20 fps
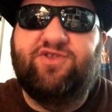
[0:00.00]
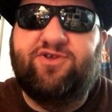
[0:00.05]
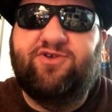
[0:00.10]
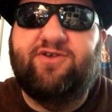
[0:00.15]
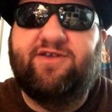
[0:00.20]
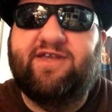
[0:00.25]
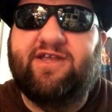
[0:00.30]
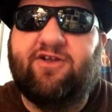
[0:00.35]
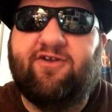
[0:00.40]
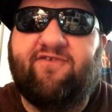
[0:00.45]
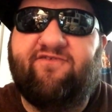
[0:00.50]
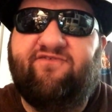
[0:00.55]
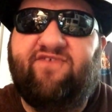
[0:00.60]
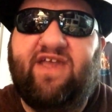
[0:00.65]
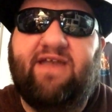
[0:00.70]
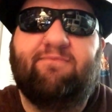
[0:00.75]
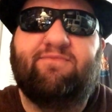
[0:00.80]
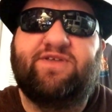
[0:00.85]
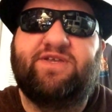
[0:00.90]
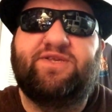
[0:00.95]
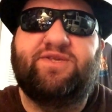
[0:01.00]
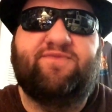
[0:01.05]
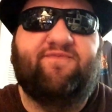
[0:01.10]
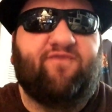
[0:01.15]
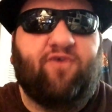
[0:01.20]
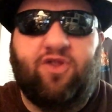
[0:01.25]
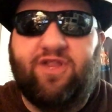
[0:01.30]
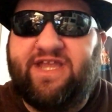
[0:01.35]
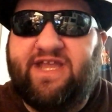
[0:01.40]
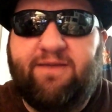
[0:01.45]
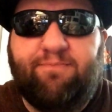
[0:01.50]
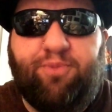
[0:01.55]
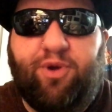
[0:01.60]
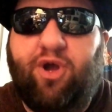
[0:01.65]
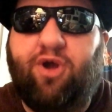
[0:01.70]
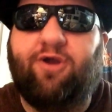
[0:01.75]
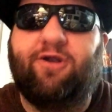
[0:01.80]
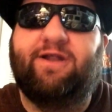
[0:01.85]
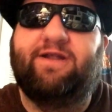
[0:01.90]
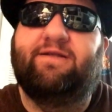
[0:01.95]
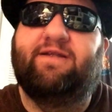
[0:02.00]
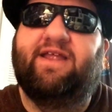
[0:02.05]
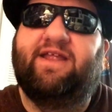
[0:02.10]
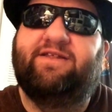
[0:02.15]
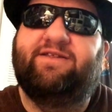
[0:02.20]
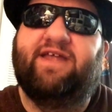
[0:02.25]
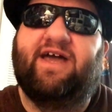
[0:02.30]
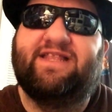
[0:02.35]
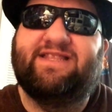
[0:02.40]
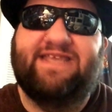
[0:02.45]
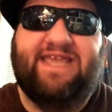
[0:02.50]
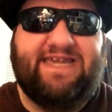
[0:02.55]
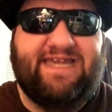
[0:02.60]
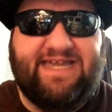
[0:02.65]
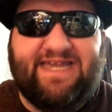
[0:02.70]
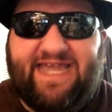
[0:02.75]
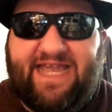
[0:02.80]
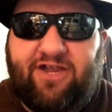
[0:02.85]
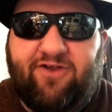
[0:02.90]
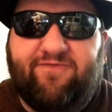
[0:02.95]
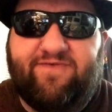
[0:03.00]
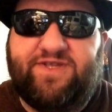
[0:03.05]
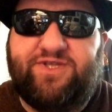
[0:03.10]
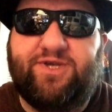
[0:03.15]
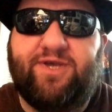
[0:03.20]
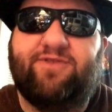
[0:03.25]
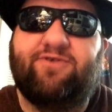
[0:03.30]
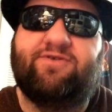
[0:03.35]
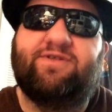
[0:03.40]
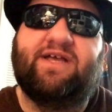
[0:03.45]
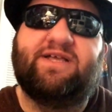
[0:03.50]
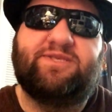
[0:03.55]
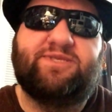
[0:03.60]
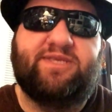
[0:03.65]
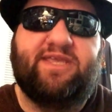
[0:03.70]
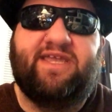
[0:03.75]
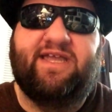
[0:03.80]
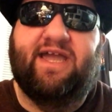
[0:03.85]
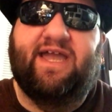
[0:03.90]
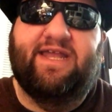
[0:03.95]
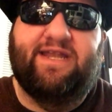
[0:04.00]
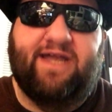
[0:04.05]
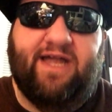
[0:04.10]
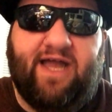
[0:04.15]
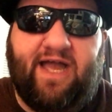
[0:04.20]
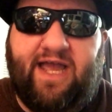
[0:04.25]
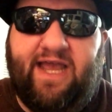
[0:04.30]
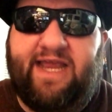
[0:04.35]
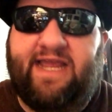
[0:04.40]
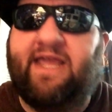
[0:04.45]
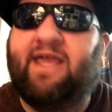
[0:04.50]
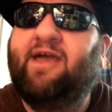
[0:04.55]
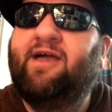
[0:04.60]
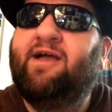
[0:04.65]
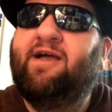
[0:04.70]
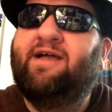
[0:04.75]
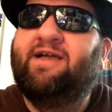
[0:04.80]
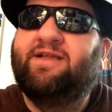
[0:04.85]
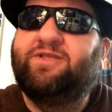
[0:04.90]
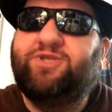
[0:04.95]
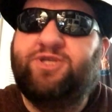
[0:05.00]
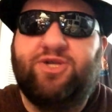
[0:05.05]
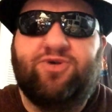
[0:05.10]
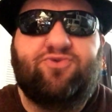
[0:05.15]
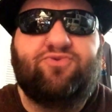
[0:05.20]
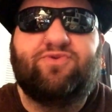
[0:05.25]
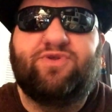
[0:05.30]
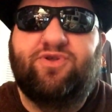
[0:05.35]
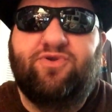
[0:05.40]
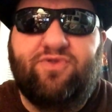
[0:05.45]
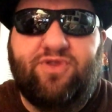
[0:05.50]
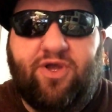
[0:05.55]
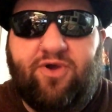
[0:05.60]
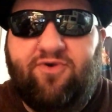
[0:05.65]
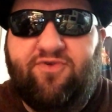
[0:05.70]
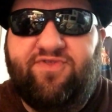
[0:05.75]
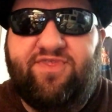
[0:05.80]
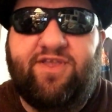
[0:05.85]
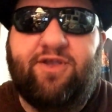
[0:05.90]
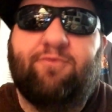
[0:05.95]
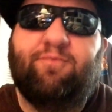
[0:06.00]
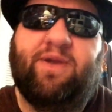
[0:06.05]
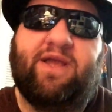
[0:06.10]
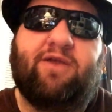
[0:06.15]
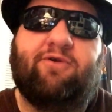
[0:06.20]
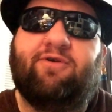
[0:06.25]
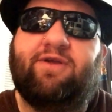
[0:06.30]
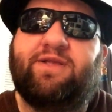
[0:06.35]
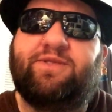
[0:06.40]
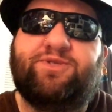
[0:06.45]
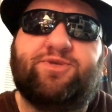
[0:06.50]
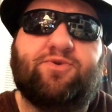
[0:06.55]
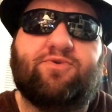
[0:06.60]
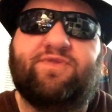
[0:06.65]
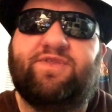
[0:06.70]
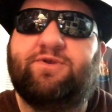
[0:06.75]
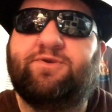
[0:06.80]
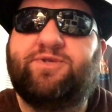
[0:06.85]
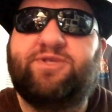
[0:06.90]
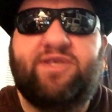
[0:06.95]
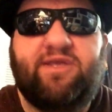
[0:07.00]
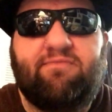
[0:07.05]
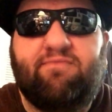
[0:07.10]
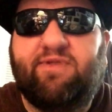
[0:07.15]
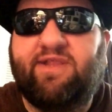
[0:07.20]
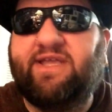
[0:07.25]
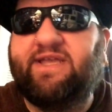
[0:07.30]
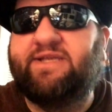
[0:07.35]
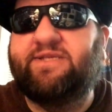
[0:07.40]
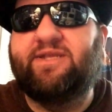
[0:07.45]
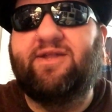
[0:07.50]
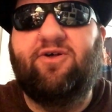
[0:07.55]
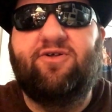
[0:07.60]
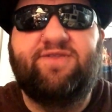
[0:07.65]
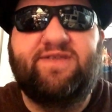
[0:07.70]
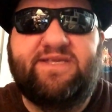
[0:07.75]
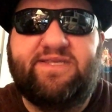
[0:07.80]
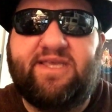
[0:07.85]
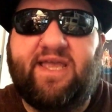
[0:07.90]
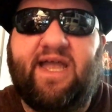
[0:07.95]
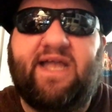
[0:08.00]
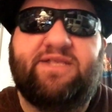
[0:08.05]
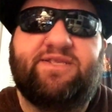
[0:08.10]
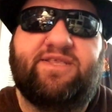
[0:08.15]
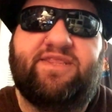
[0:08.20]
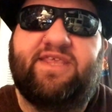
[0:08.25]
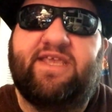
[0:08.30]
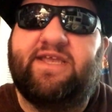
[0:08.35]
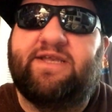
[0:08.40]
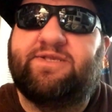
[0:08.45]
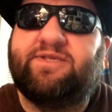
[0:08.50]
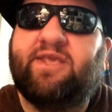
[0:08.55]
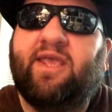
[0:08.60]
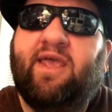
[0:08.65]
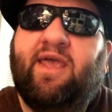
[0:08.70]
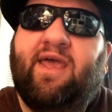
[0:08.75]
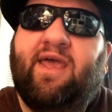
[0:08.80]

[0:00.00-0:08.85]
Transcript: do you hear of families falling apart and then not taking care of each other, and not seeing eye to eye, children who loathe their parents or their siblings and all these kinds of things.